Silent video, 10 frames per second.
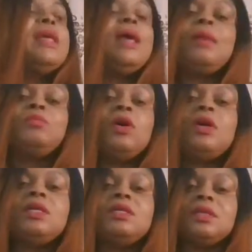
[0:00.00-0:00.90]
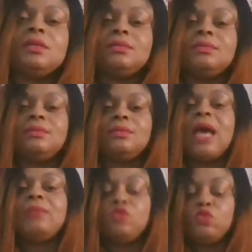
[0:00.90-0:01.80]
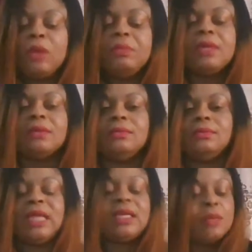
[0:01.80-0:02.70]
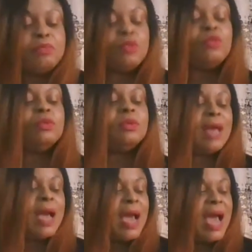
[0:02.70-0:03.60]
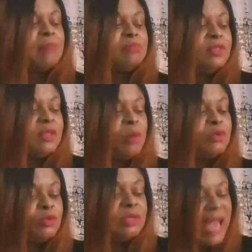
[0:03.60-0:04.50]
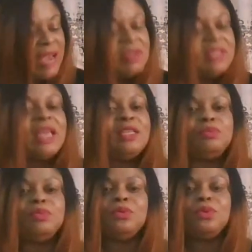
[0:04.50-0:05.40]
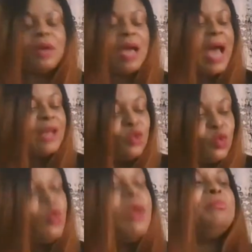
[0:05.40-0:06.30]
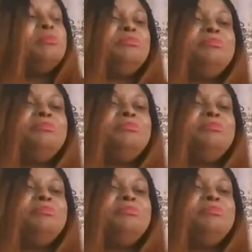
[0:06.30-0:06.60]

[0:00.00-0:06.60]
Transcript: I'm not eating. I'm swimming. There's a pool. I want to dive inside the pool and swim.